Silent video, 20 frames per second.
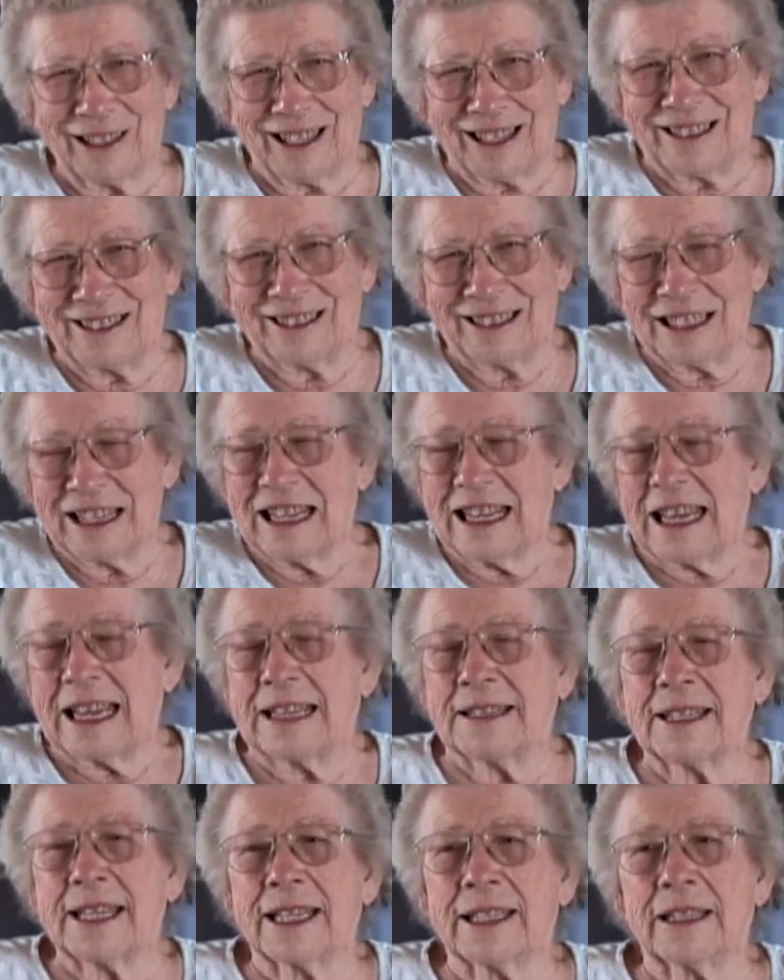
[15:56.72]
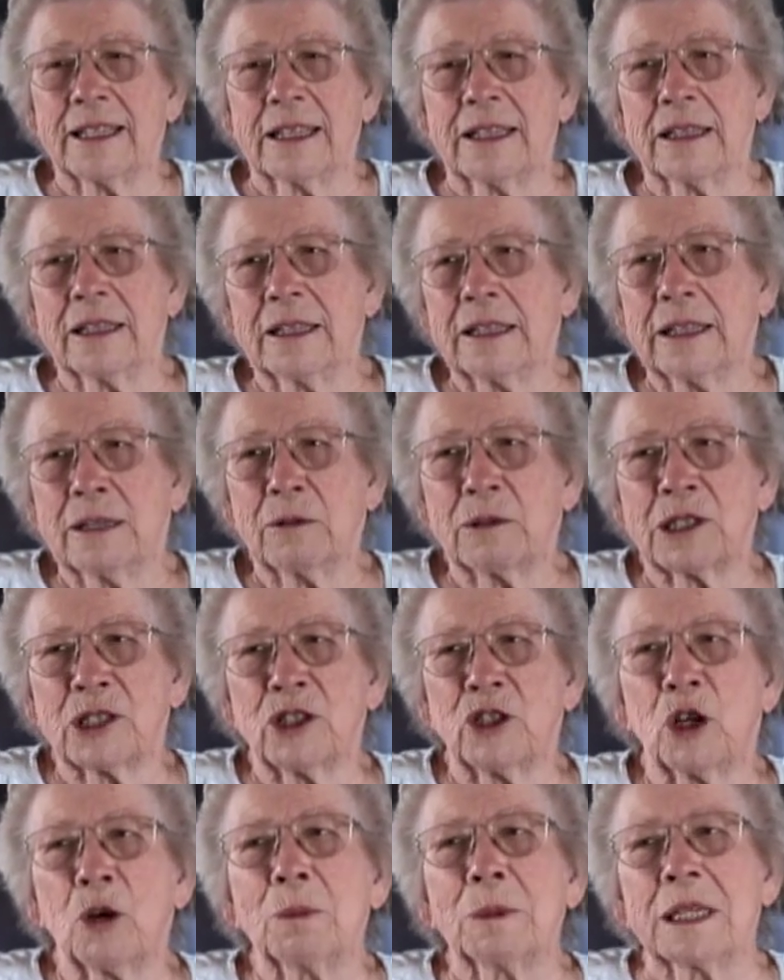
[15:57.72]
yeah. And then there was
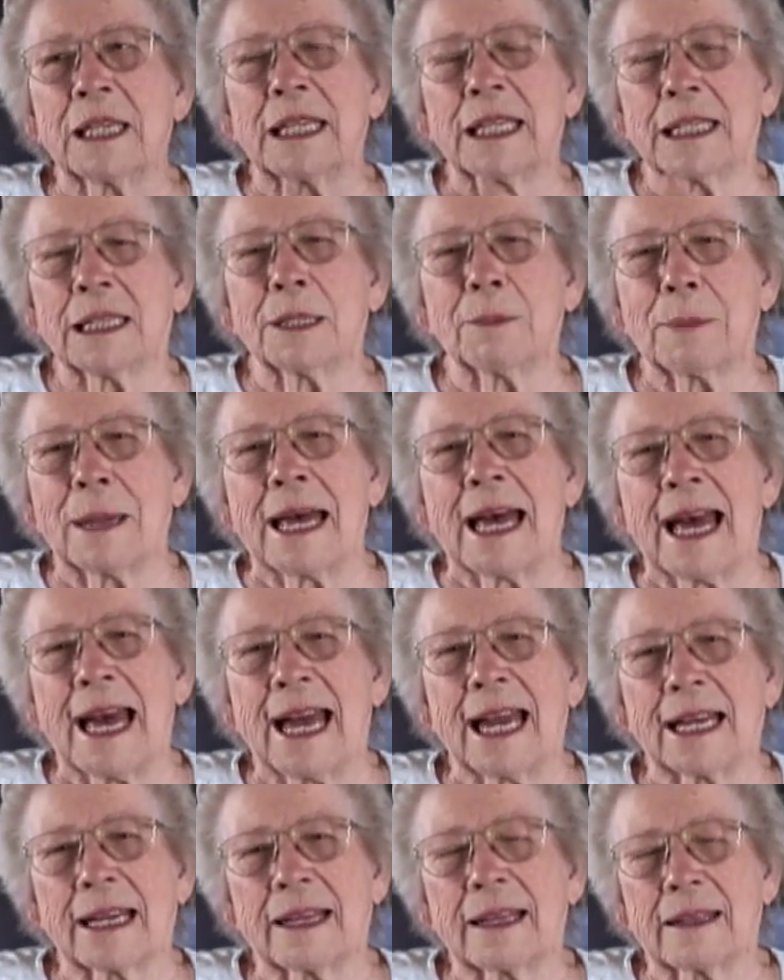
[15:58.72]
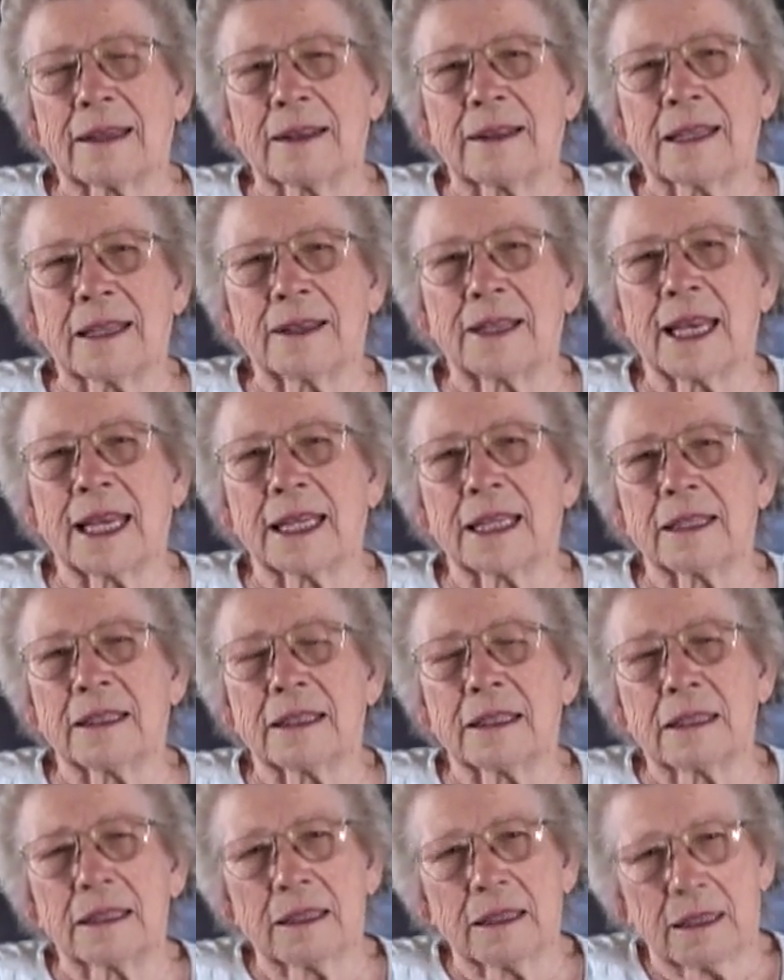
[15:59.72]
an opening in the back that they
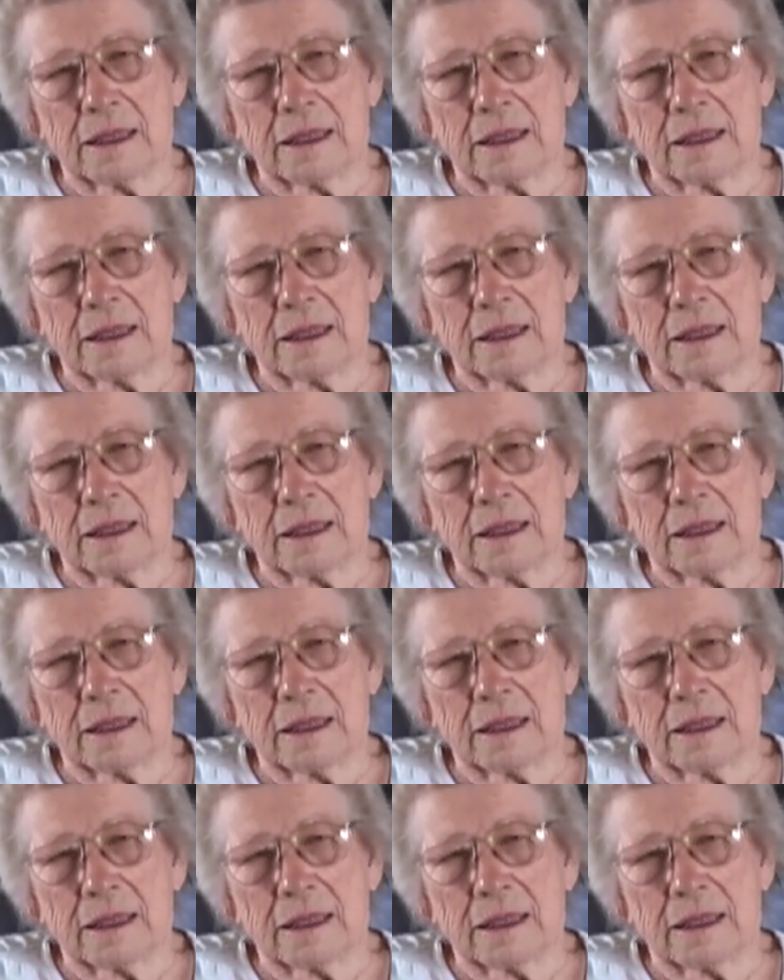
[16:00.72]
could